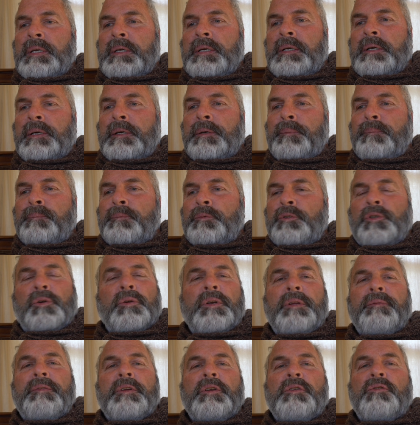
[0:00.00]
don't
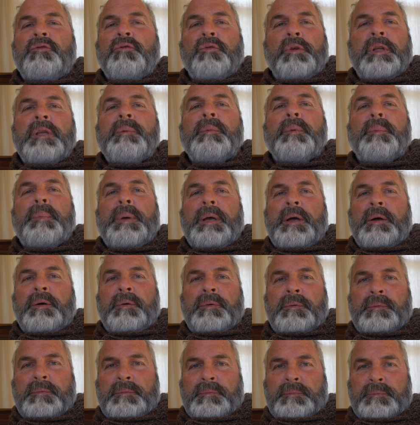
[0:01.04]
even dream
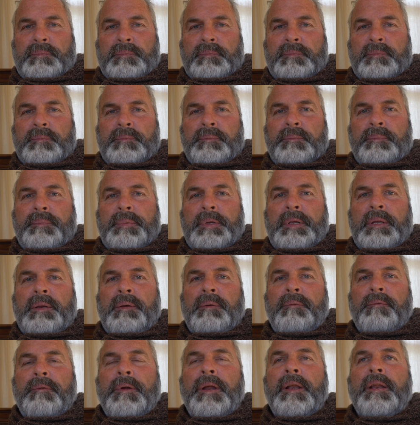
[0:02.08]
about
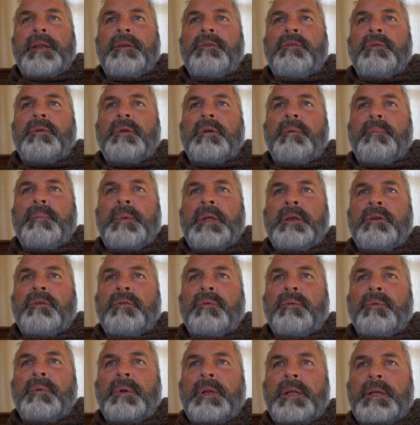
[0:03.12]
being ready to commit
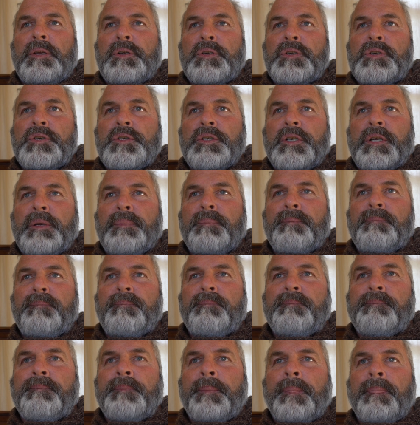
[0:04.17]
to a relationship.
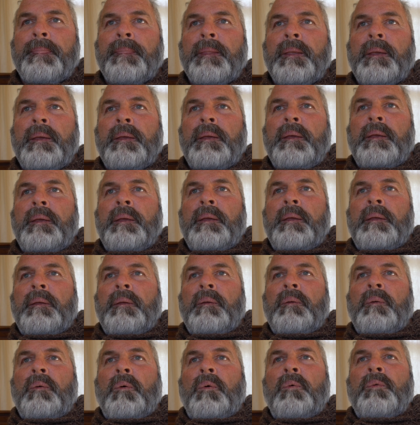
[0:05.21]

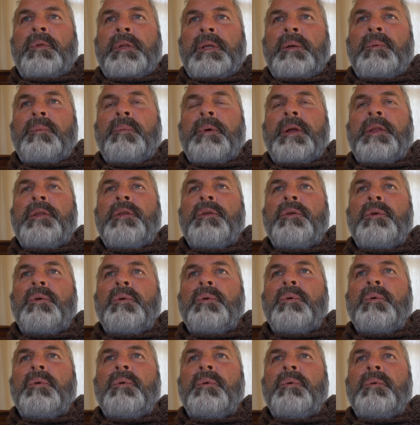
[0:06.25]
Only when
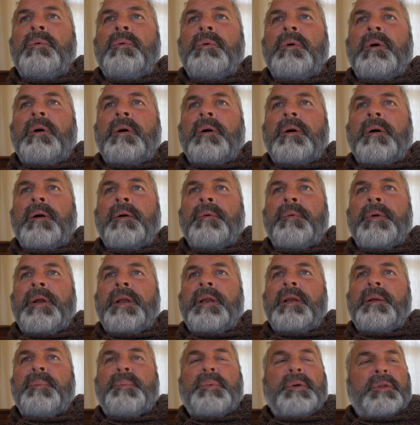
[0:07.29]
you are
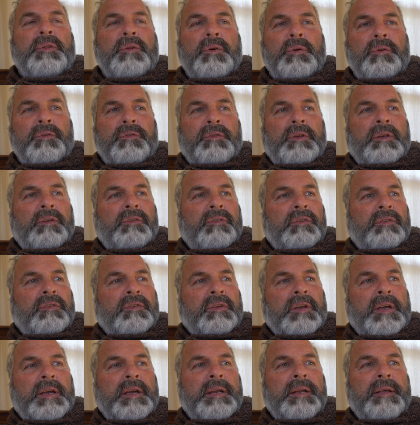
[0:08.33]
ready to put those things
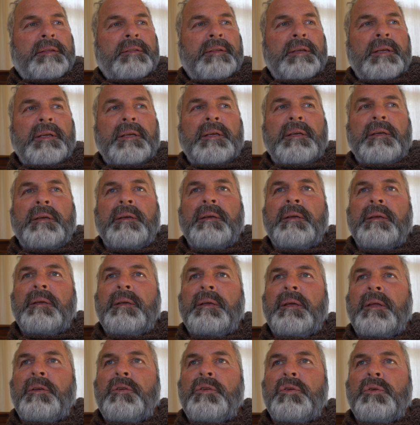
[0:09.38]
aside, I think,
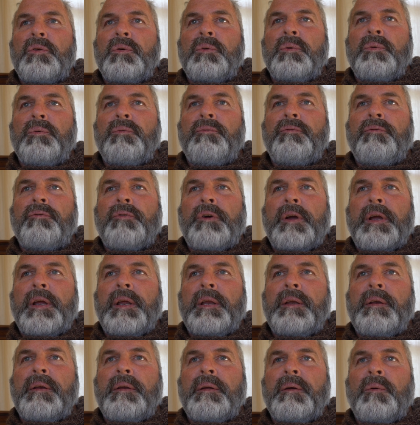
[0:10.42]
can you
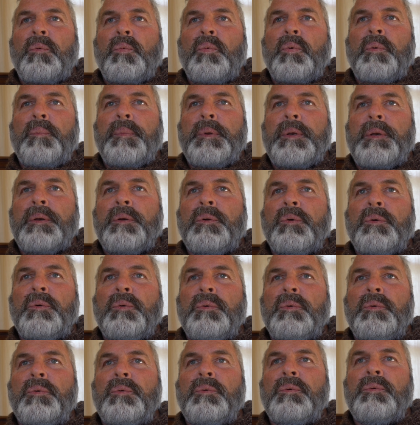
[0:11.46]
find a woman
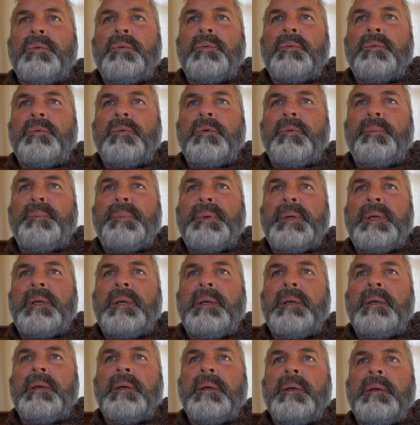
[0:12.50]
who will
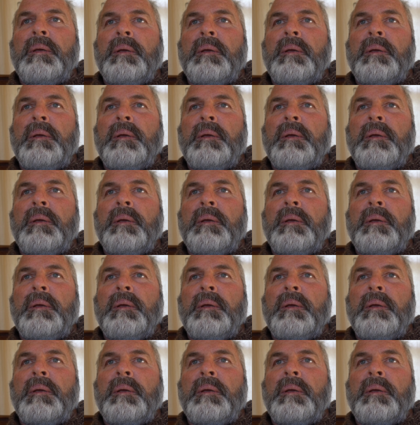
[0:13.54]
be